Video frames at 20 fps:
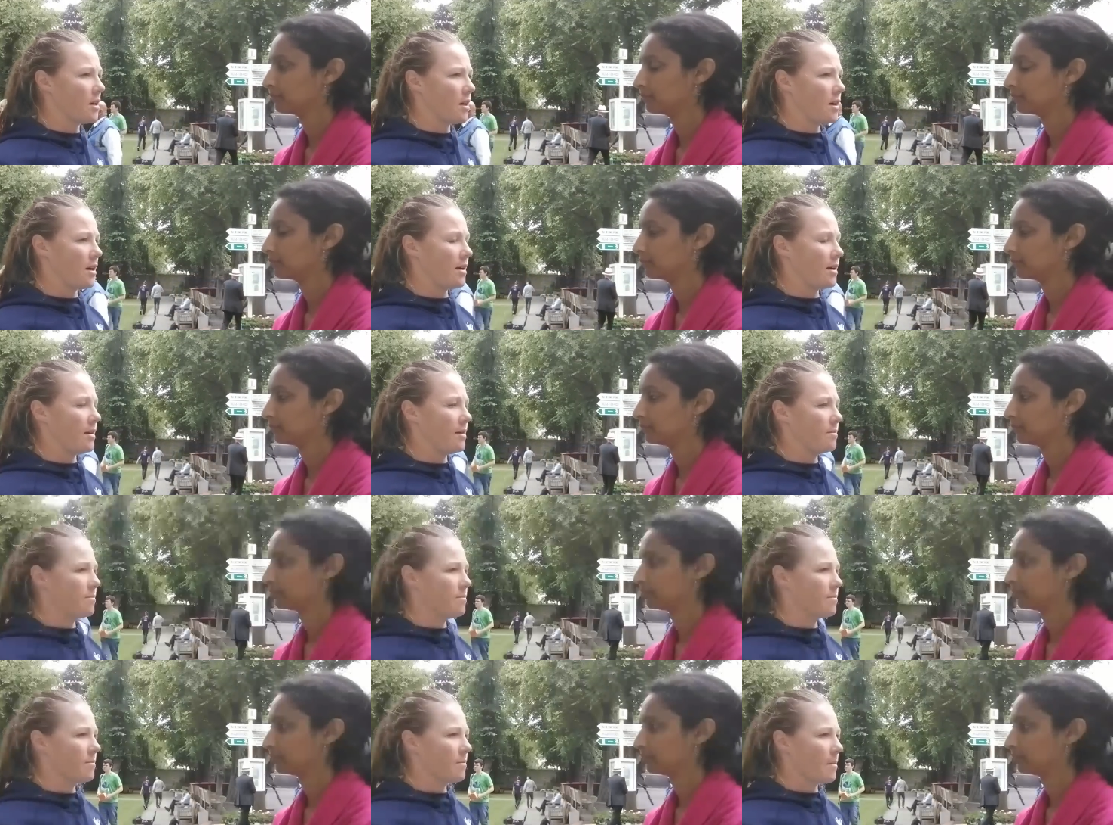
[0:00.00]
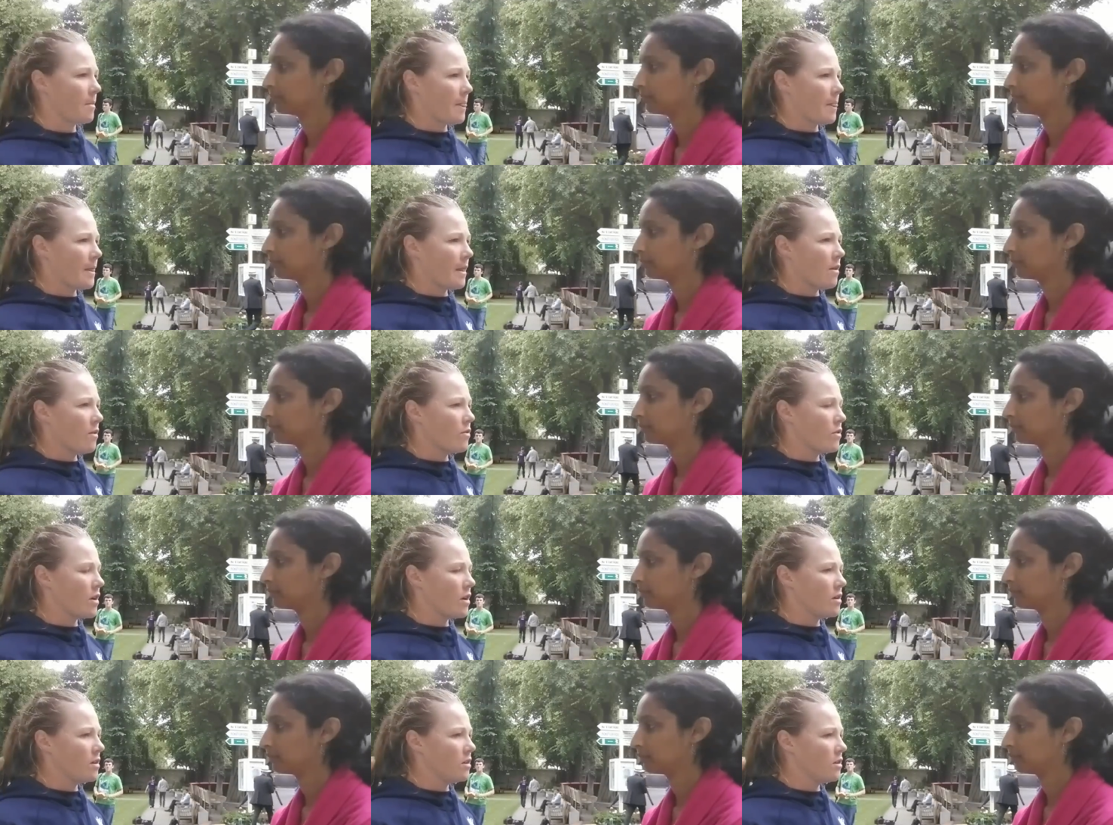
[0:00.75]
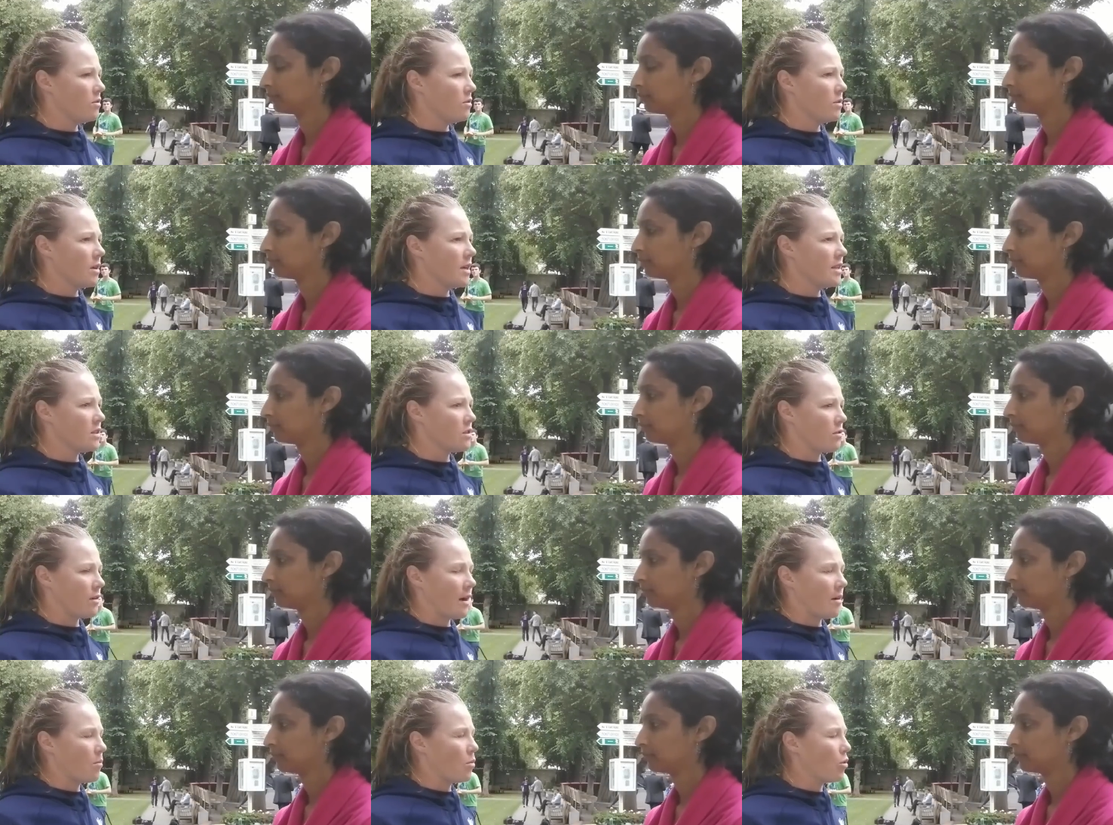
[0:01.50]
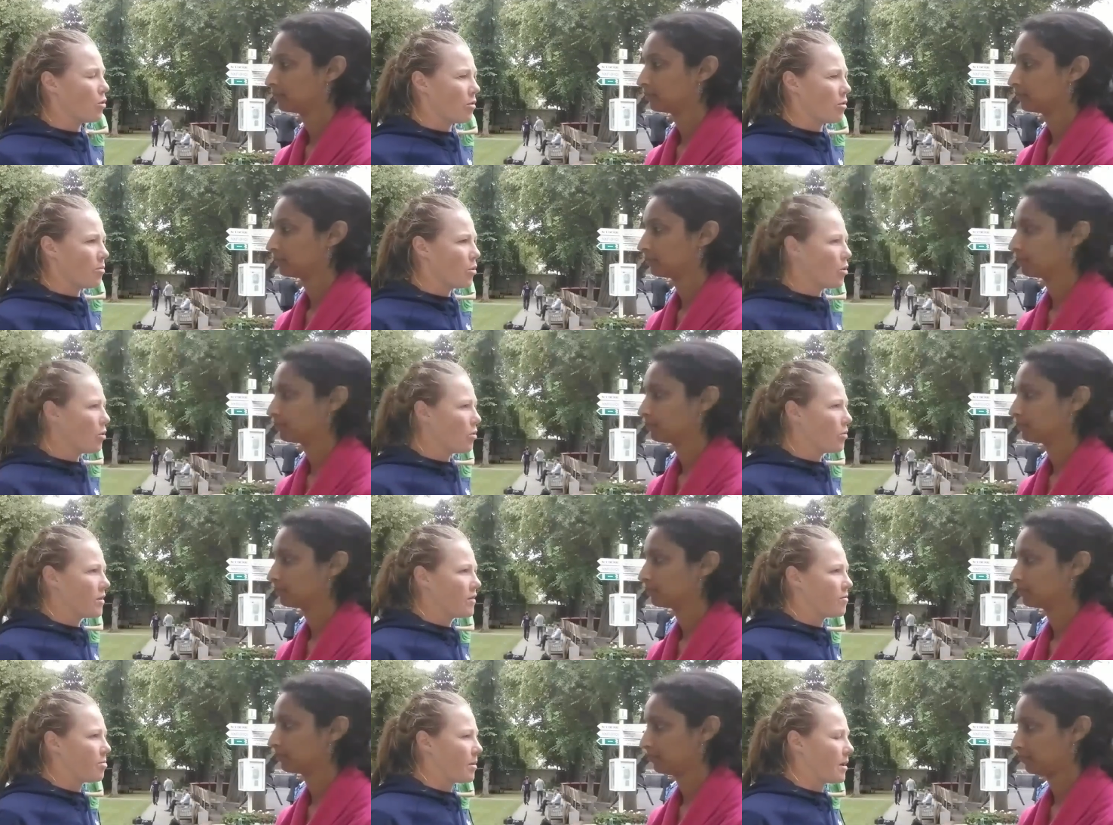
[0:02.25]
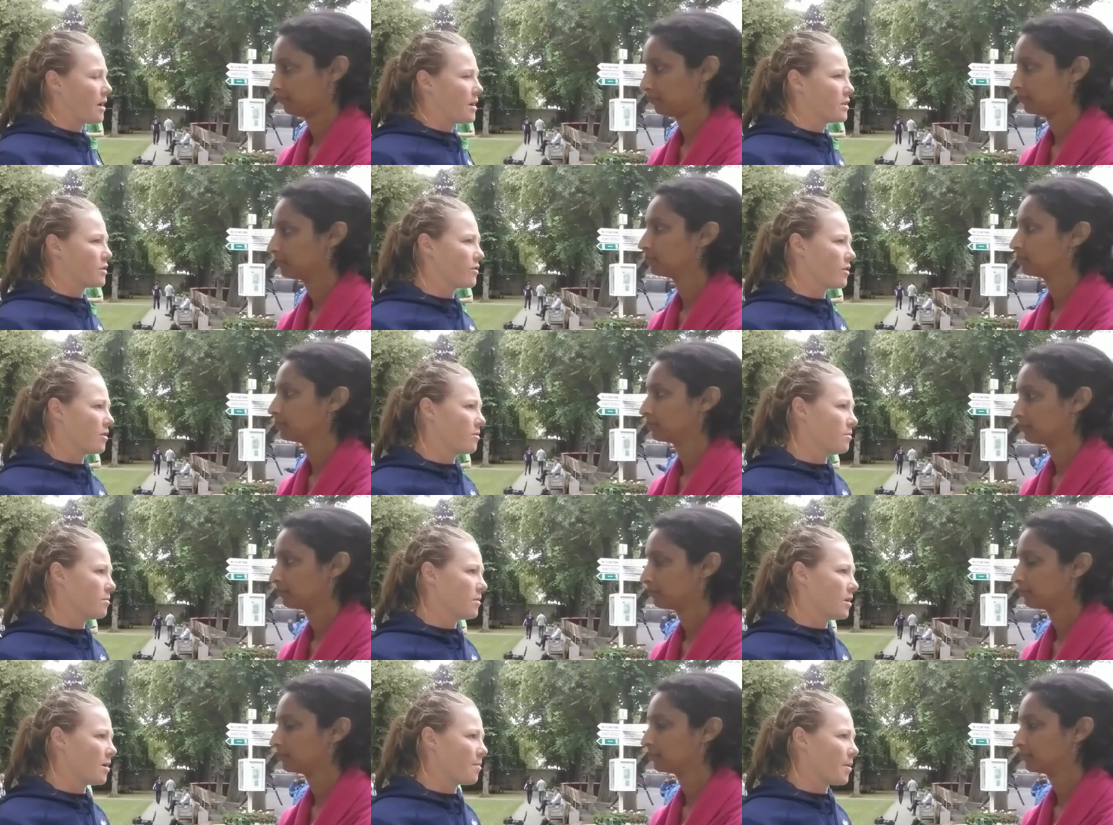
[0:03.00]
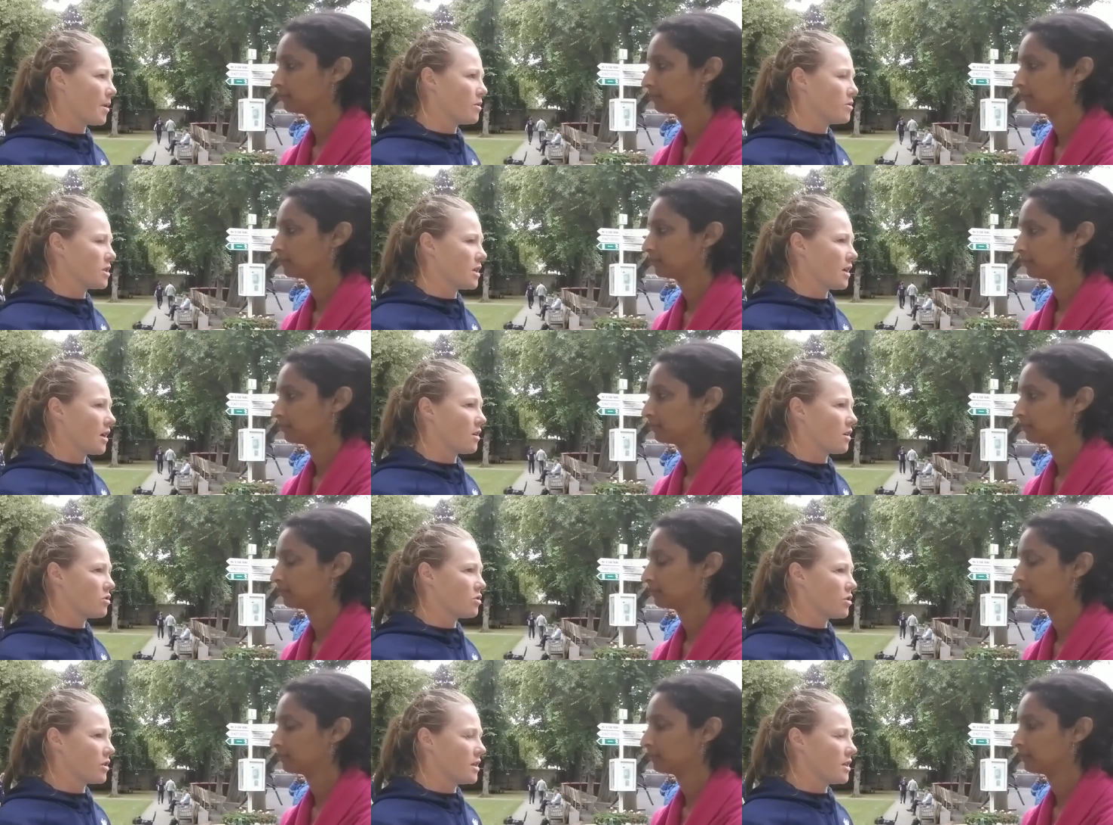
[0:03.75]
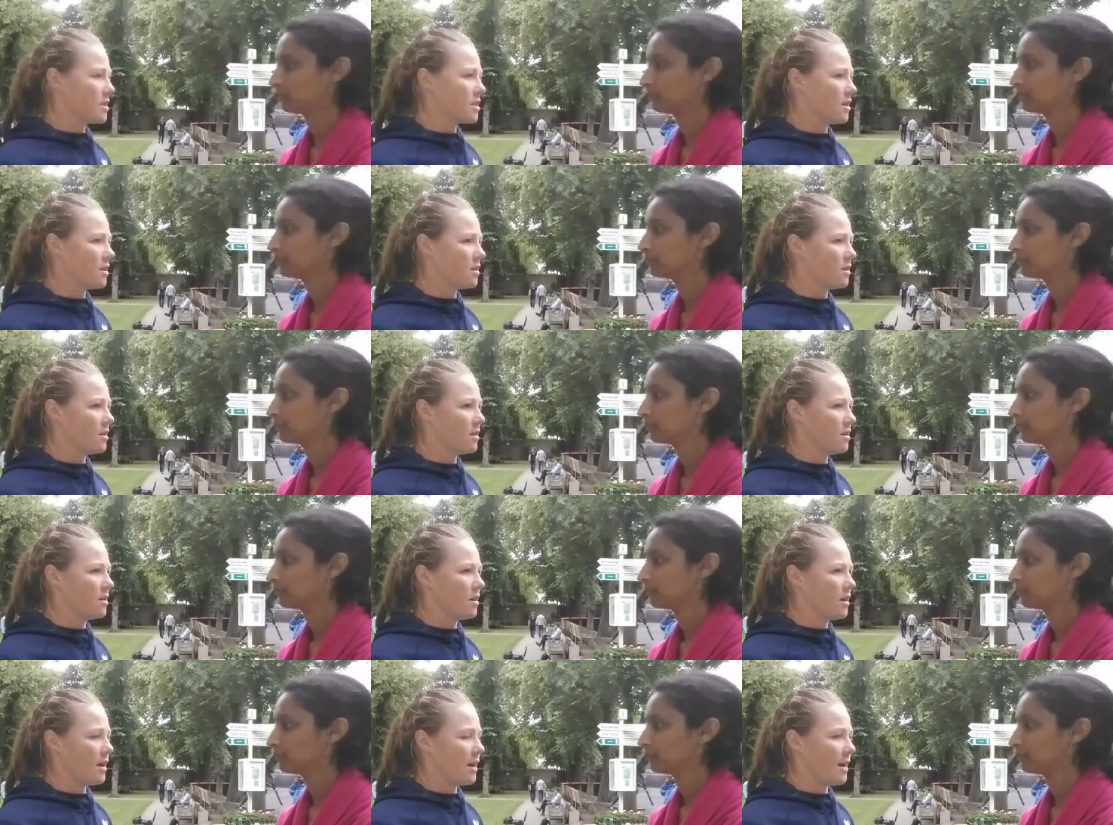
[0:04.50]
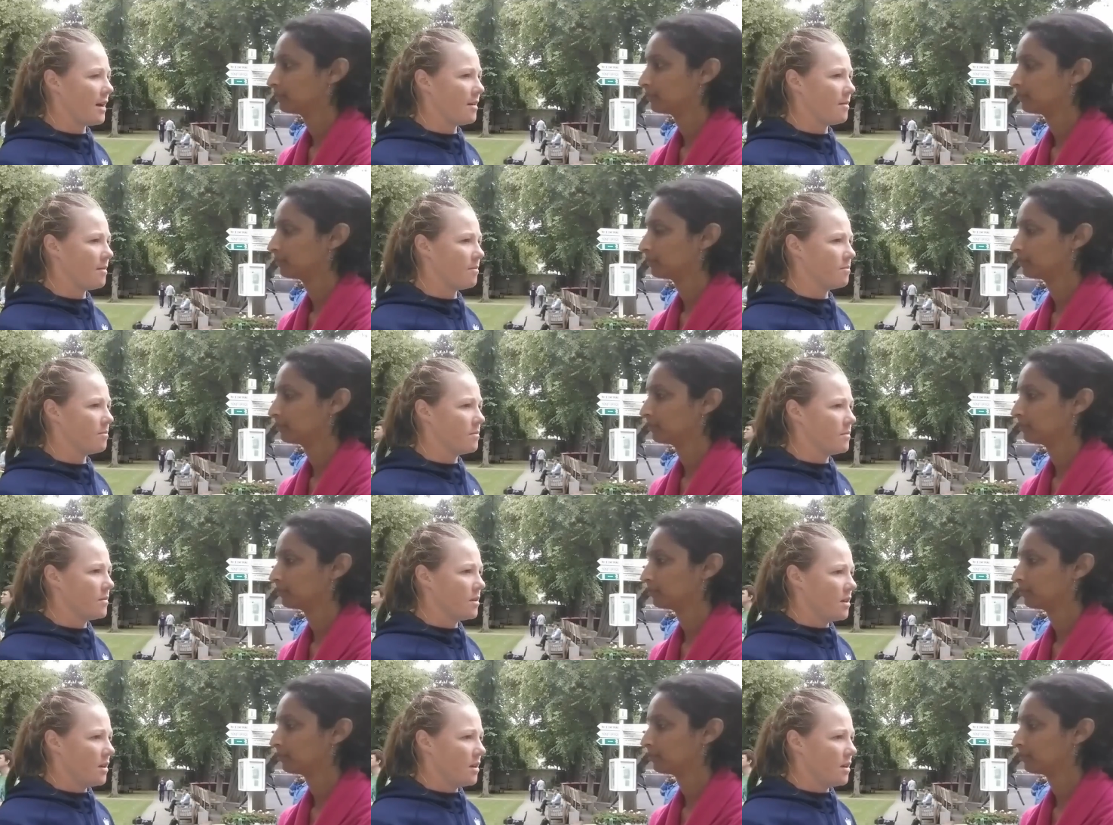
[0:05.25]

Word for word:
Speaker 1: that you interact more and more with players from opposing countries, and